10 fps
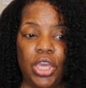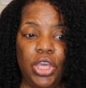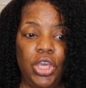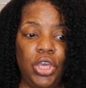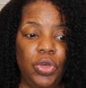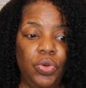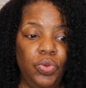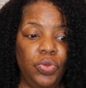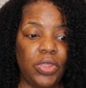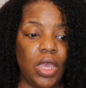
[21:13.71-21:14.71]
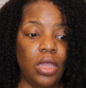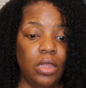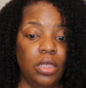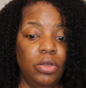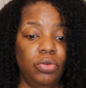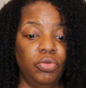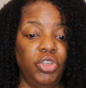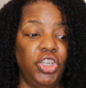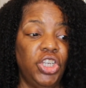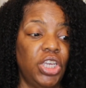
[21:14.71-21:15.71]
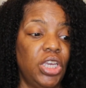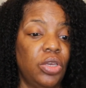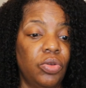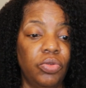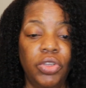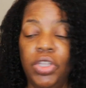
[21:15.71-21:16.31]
use a little gel